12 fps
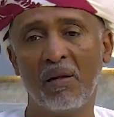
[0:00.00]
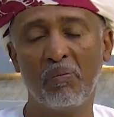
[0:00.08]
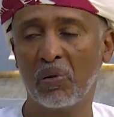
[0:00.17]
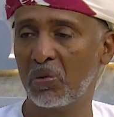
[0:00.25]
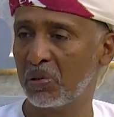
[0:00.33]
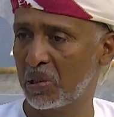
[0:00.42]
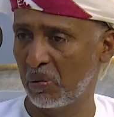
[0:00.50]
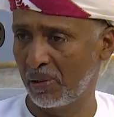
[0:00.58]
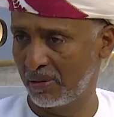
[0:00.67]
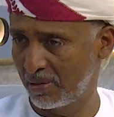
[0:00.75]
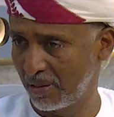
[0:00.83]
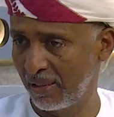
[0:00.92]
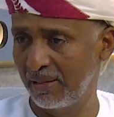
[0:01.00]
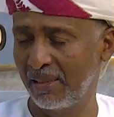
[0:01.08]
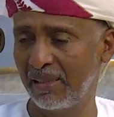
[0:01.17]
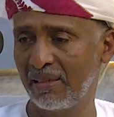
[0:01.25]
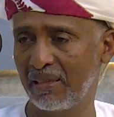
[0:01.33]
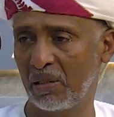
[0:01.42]
because they were
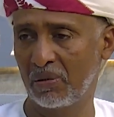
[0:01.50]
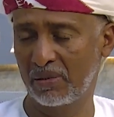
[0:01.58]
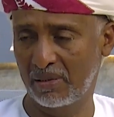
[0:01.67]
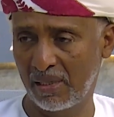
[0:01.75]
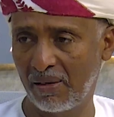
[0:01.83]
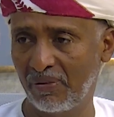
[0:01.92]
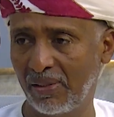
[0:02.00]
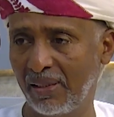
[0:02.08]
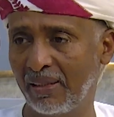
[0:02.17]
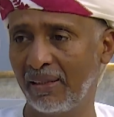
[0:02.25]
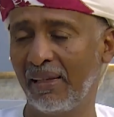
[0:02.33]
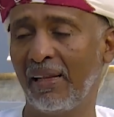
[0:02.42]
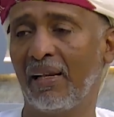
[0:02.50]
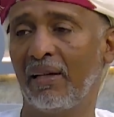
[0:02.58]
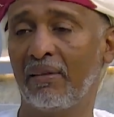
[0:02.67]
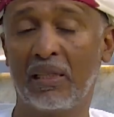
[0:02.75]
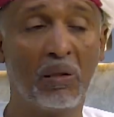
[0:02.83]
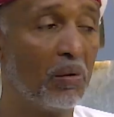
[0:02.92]
trading, they were traveling,
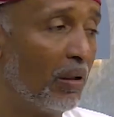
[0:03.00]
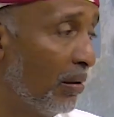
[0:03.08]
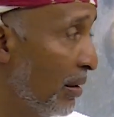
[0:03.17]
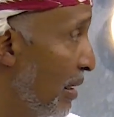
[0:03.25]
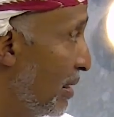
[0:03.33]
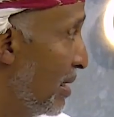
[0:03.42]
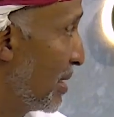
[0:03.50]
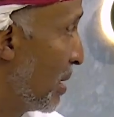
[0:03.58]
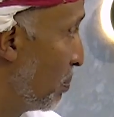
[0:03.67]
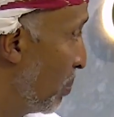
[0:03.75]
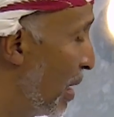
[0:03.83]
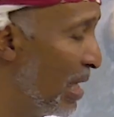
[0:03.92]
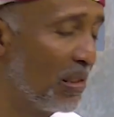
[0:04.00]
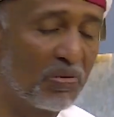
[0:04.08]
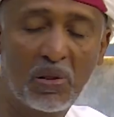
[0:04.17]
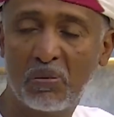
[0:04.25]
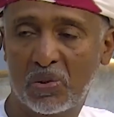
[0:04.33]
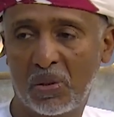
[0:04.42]
they were getting supplies
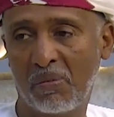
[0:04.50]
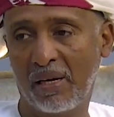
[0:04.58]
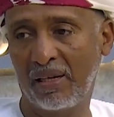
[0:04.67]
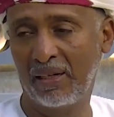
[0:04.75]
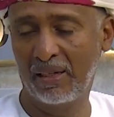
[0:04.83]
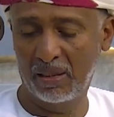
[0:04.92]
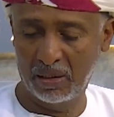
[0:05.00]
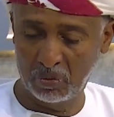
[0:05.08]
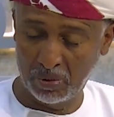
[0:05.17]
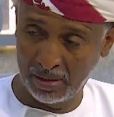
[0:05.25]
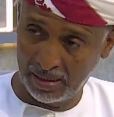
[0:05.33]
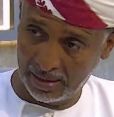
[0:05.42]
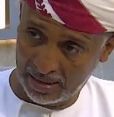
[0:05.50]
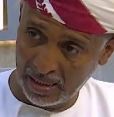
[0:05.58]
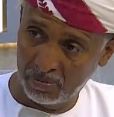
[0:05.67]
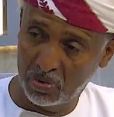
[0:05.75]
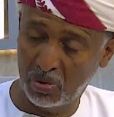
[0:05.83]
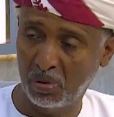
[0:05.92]
from Somalia, and when they
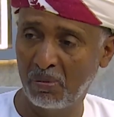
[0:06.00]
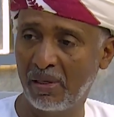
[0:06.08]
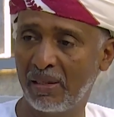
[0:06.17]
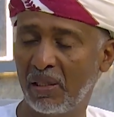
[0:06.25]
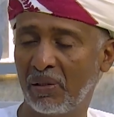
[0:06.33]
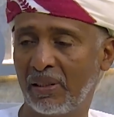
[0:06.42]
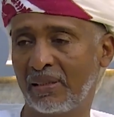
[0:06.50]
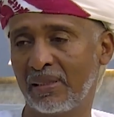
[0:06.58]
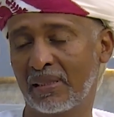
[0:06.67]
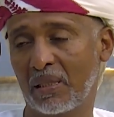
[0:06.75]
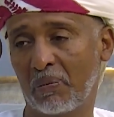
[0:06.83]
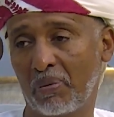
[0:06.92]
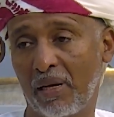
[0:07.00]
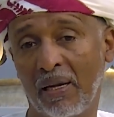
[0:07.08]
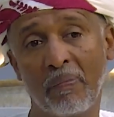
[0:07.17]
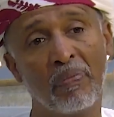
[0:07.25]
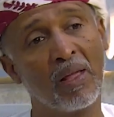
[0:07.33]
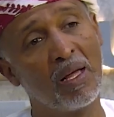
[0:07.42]
came to Oman, they were getting
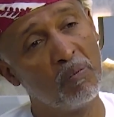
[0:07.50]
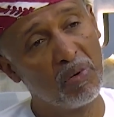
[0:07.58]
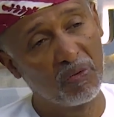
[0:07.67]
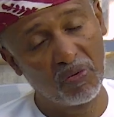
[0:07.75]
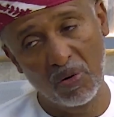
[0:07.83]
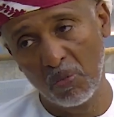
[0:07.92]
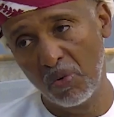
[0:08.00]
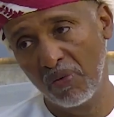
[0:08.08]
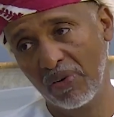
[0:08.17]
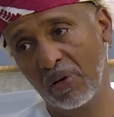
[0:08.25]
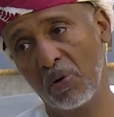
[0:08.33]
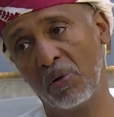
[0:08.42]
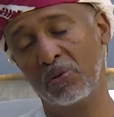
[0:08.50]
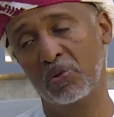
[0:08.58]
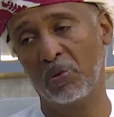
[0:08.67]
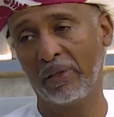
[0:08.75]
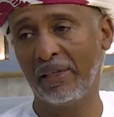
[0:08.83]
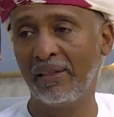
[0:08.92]
supply before moving on
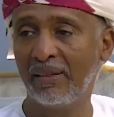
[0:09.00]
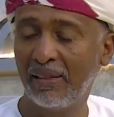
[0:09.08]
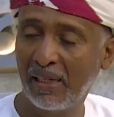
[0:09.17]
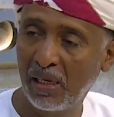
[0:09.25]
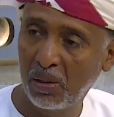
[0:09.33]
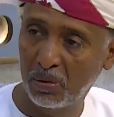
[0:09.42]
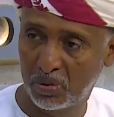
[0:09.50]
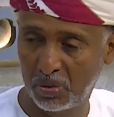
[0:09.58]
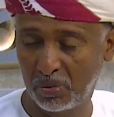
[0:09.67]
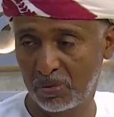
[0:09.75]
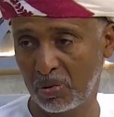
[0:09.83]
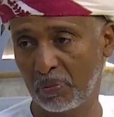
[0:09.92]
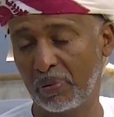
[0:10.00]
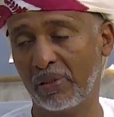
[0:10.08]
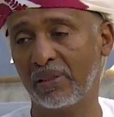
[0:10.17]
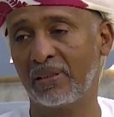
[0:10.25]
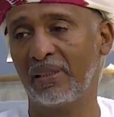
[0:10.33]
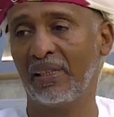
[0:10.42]
to India or to
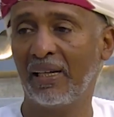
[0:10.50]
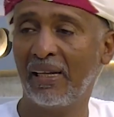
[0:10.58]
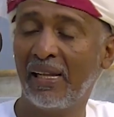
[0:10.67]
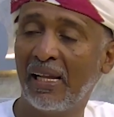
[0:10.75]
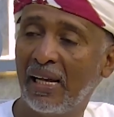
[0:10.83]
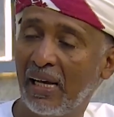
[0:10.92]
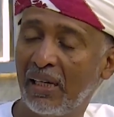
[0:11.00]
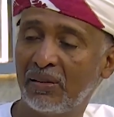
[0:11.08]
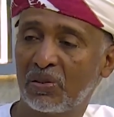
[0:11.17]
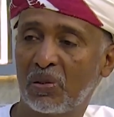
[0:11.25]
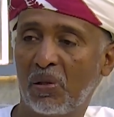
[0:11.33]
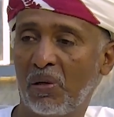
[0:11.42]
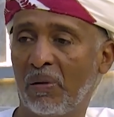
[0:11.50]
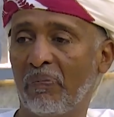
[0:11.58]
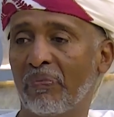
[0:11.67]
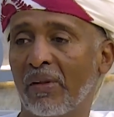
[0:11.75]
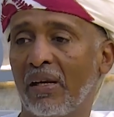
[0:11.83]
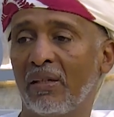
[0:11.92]
Persia and so
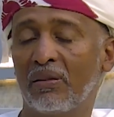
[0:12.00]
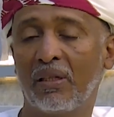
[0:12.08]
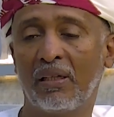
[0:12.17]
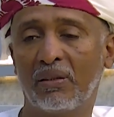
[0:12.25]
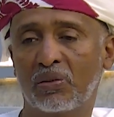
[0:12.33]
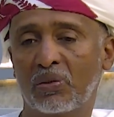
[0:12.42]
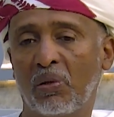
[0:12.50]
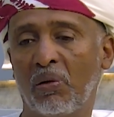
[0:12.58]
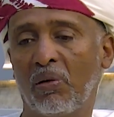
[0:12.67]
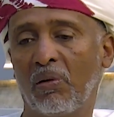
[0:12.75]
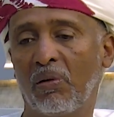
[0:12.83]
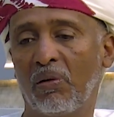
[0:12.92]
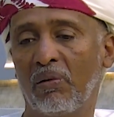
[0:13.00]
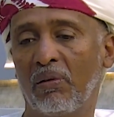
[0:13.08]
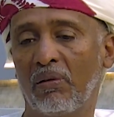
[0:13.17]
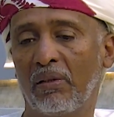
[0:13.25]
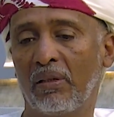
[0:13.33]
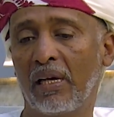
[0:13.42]
on.
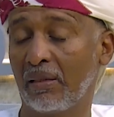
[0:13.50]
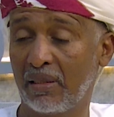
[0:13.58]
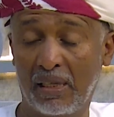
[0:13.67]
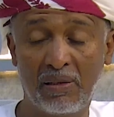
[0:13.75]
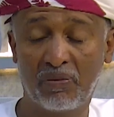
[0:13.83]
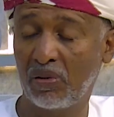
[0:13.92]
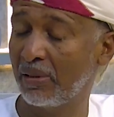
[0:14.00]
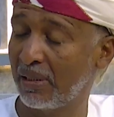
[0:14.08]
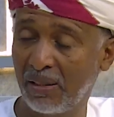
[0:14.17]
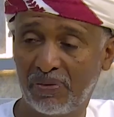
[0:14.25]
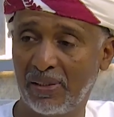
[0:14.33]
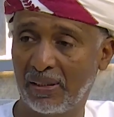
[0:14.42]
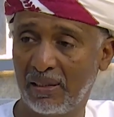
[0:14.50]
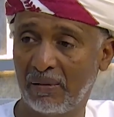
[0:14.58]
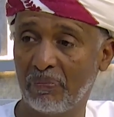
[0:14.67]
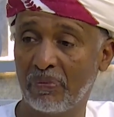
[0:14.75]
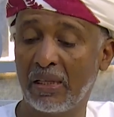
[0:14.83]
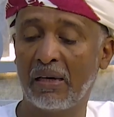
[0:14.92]
The influence,
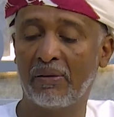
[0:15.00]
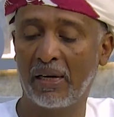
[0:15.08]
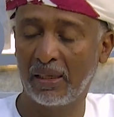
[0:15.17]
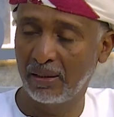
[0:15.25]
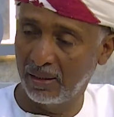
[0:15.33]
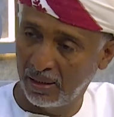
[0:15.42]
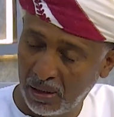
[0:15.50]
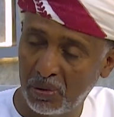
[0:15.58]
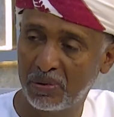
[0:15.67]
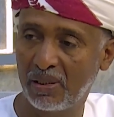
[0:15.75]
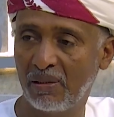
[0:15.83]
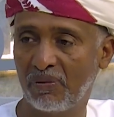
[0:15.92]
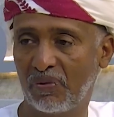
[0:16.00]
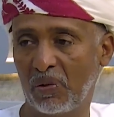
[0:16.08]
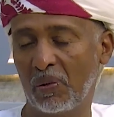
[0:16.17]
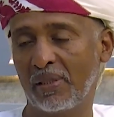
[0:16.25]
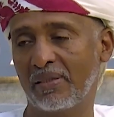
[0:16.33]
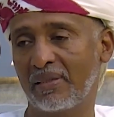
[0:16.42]
definitely, they've had huge
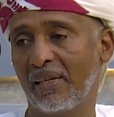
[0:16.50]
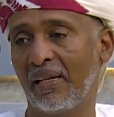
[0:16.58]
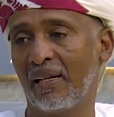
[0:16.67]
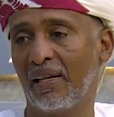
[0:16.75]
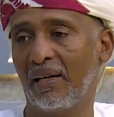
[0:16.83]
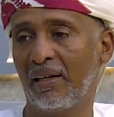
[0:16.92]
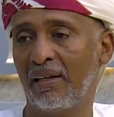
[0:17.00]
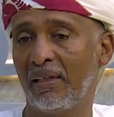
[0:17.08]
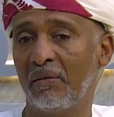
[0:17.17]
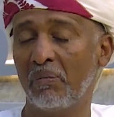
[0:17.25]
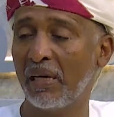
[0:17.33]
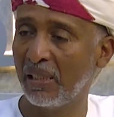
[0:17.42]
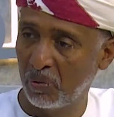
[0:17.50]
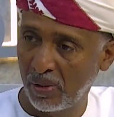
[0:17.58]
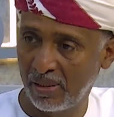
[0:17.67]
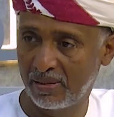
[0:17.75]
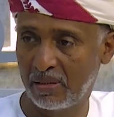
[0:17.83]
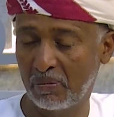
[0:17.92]
influence in many
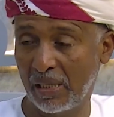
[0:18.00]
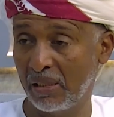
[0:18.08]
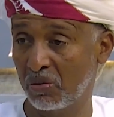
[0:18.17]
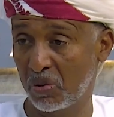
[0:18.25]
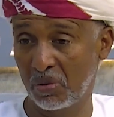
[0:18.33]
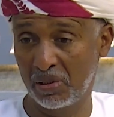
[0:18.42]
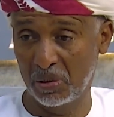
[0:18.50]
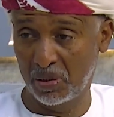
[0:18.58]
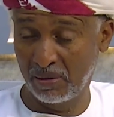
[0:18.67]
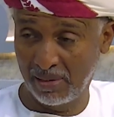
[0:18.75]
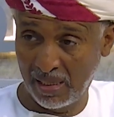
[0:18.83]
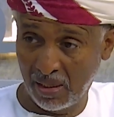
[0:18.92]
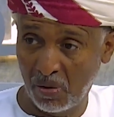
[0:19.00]
ways by introducing their